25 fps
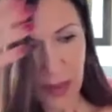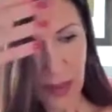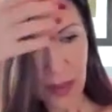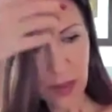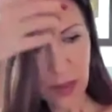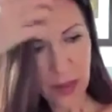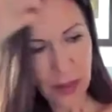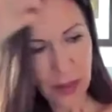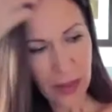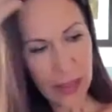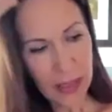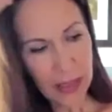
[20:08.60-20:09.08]

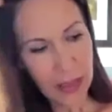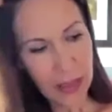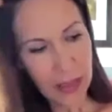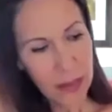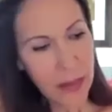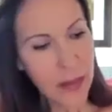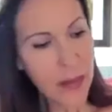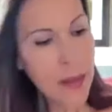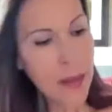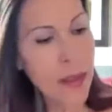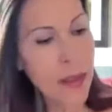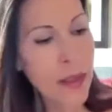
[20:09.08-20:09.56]

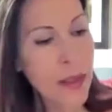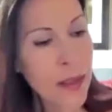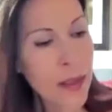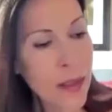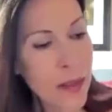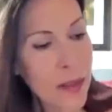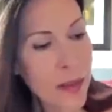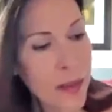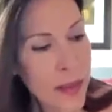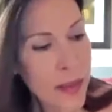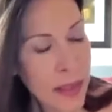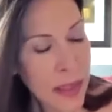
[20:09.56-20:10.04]
right.
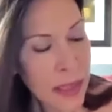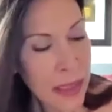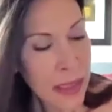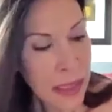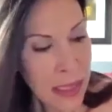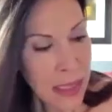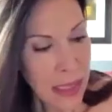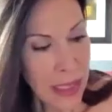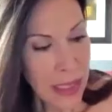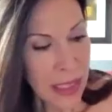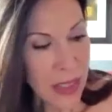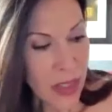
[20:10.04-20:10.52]

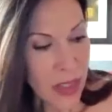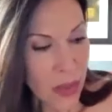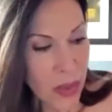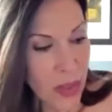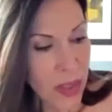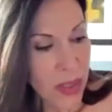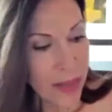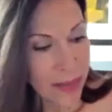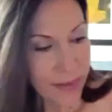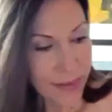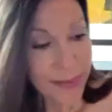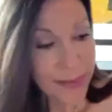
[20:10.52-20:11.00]
It's
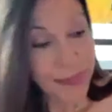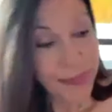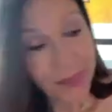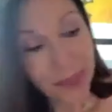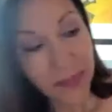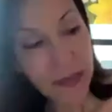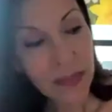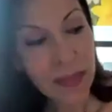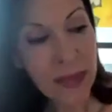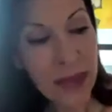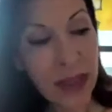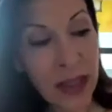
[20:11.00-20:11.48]
gonna,
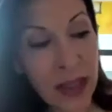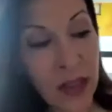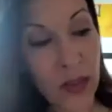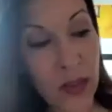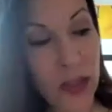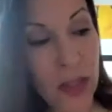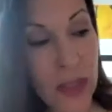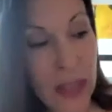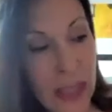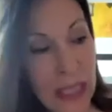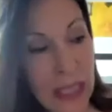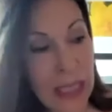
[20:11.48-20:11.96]
um, they're
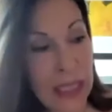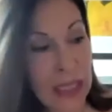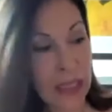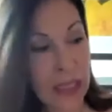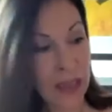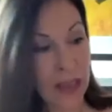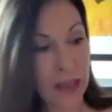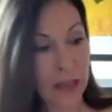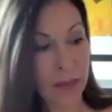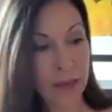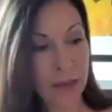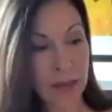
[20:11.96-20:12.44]
just saying,
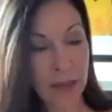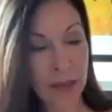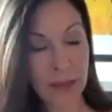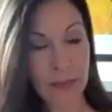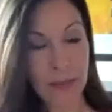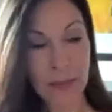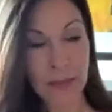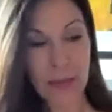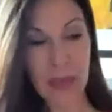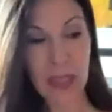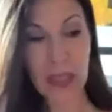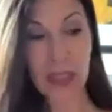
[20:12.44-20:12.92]

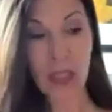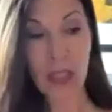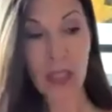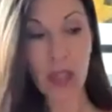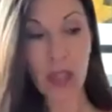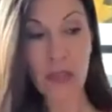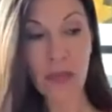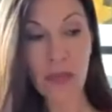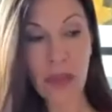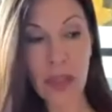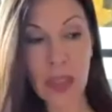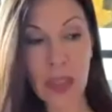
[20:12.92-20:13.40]
mm, it's gonna
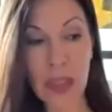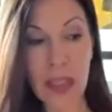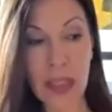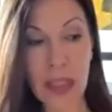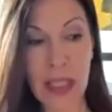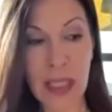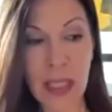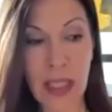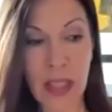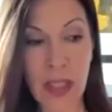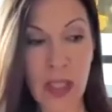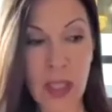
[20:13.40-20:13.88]
feel like
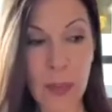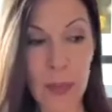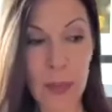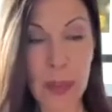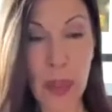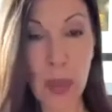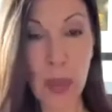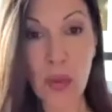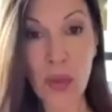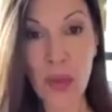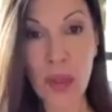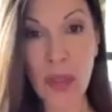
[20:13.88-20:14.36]
an
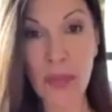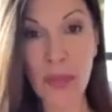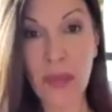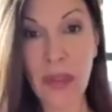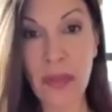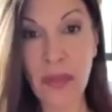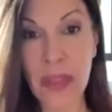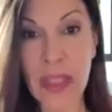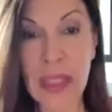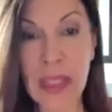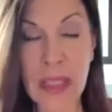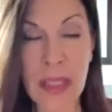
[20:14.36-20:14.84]
explosion of
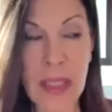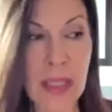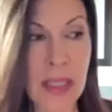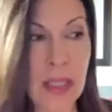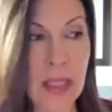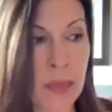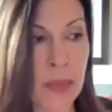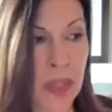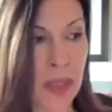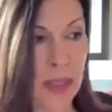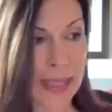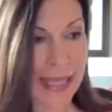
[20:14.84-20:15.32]
events
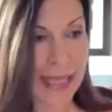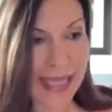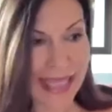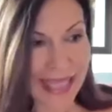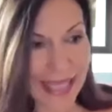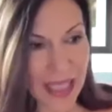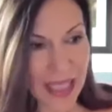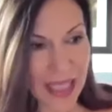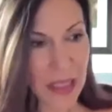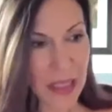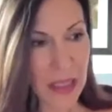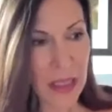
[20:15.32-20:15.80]
this month
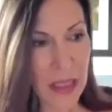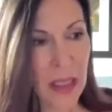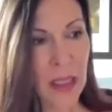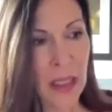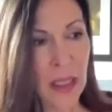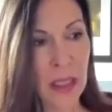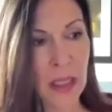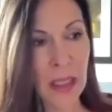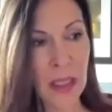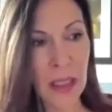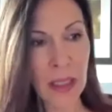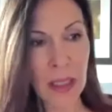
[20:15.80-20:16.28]
and
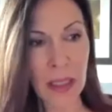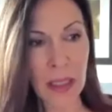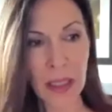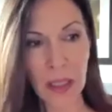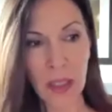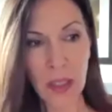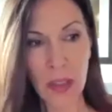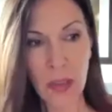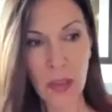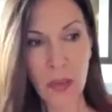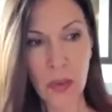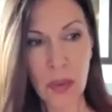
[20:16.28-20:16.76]
you
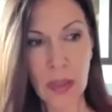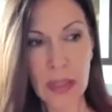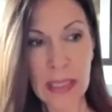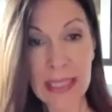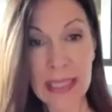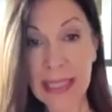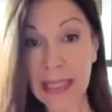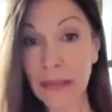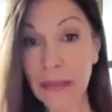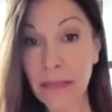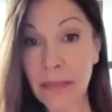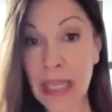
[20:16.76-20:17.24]
know,
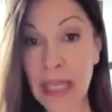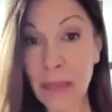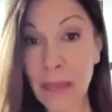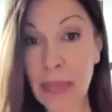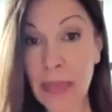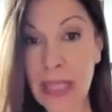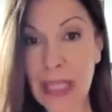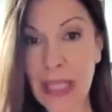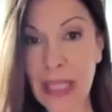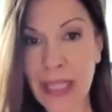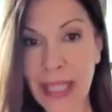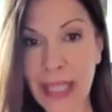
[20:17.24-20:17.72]
and it may
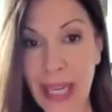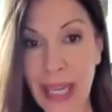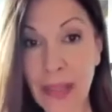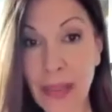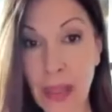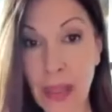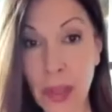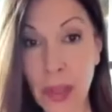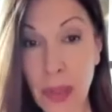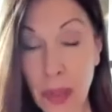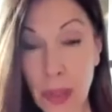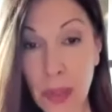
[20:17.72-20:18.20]
be at
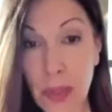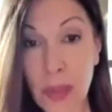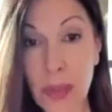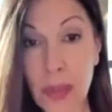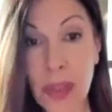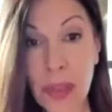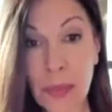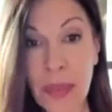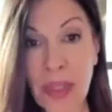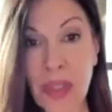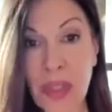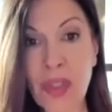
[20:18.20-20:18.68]
the third
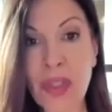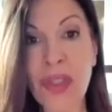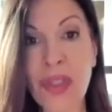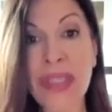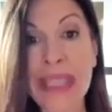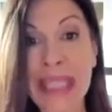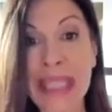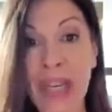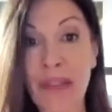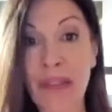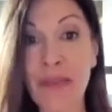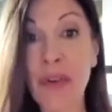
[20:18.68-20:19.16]
dimensional
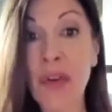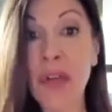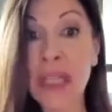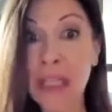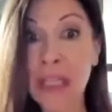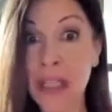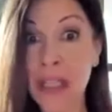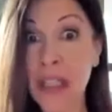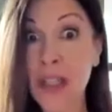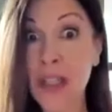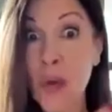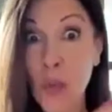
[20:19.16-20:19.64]
level,
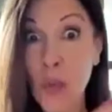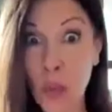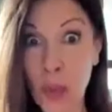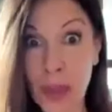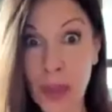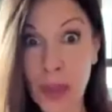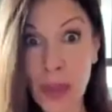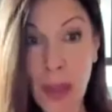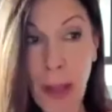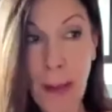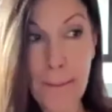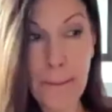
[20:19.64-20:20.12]
it
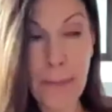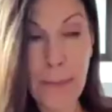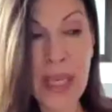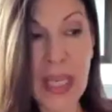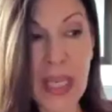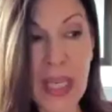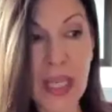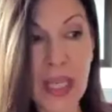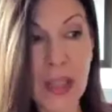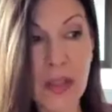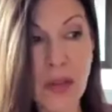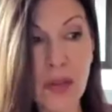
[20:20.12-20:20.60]
will
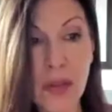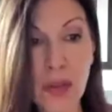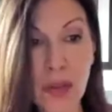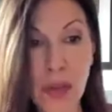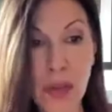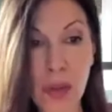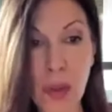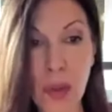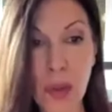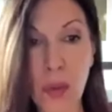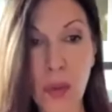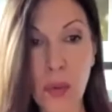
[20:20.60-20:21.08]
be.
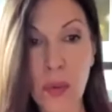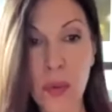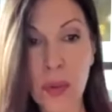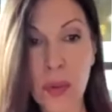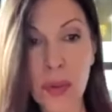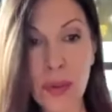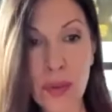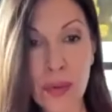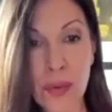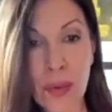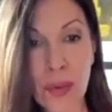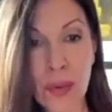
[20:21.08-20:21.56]
So
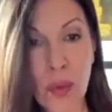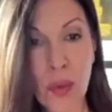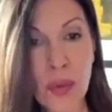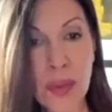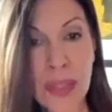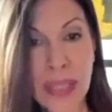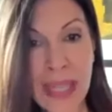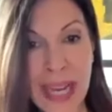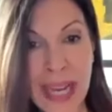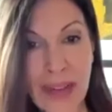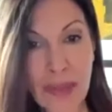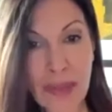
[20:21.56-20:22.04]
you don't
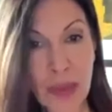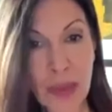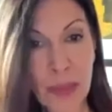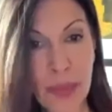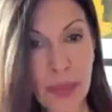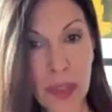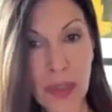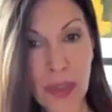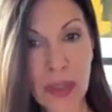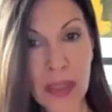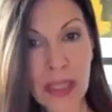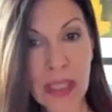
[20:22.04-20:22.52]
have to
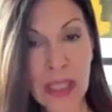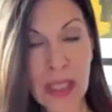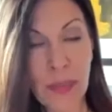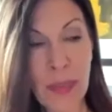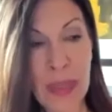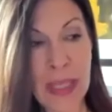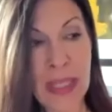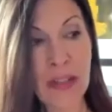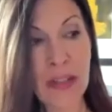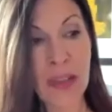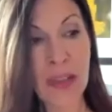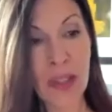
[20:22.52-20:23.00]

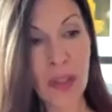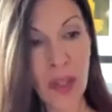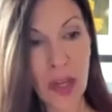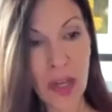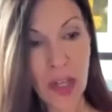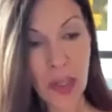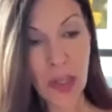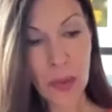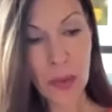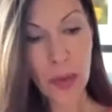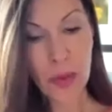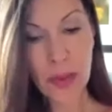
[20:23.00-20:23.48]
participate in it. There
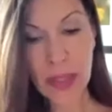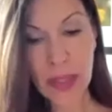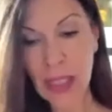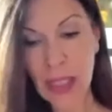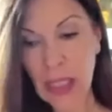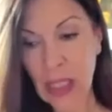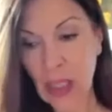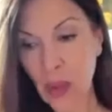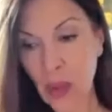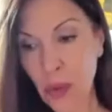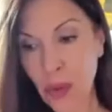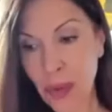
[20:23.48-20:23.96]
are those on
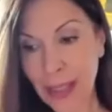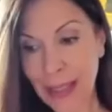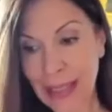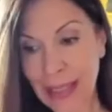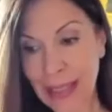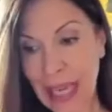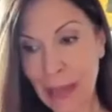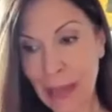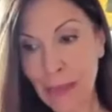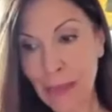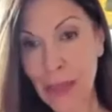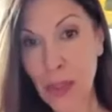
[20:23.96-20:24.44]
the earth that
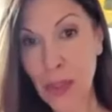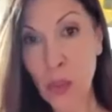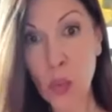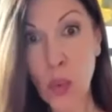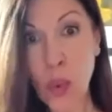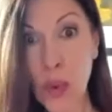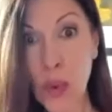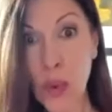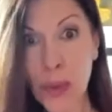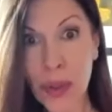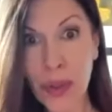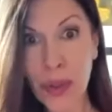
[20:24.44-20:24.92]
came as
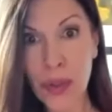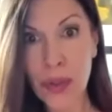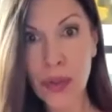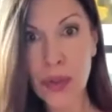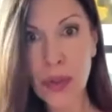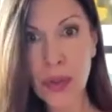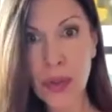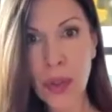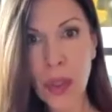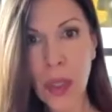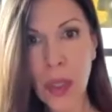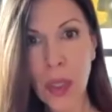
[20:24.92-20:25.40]

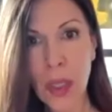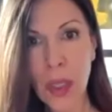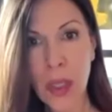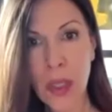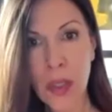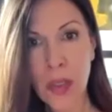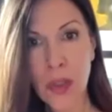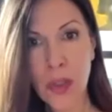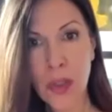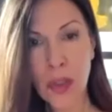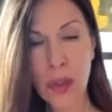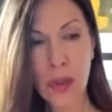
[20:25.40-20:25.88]
warriors
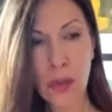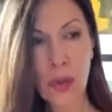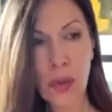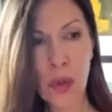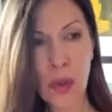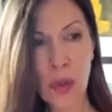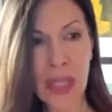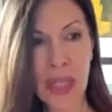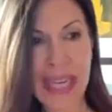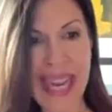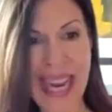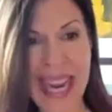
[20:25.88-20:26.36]
to
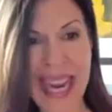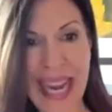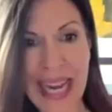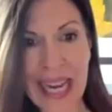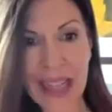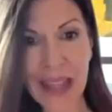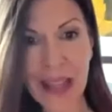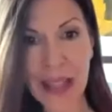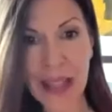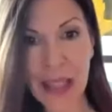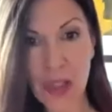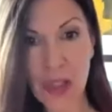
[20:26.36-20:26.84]

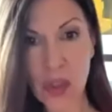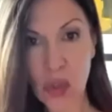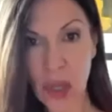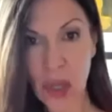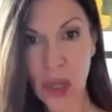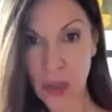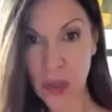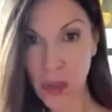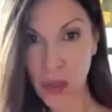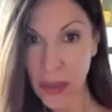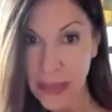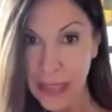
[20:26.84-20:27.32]
create these
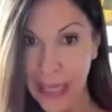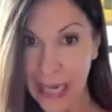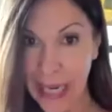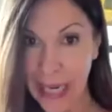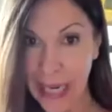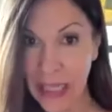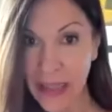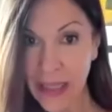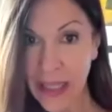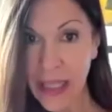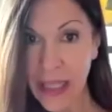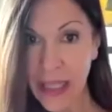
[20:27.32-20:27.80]
changes
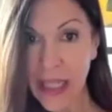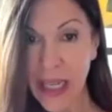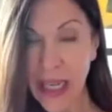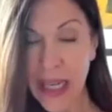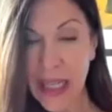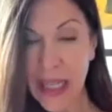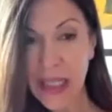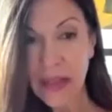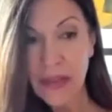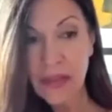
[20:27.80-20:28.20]
at that kind